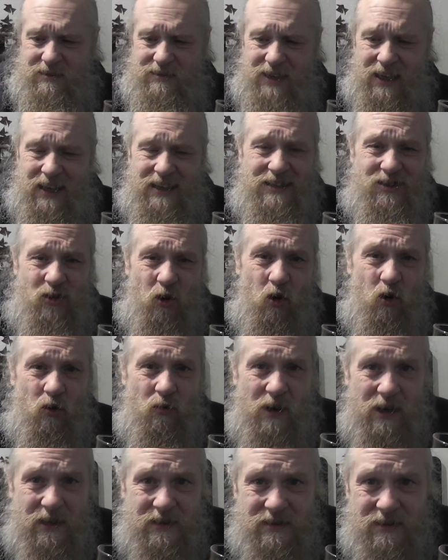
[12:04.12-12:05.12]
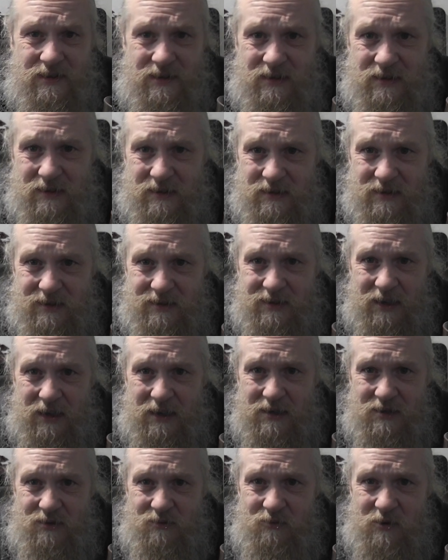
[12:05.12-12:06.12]
That is alright.
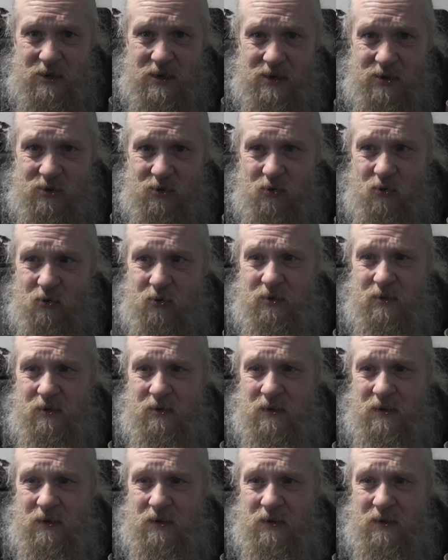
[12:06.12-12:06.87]
That is really good.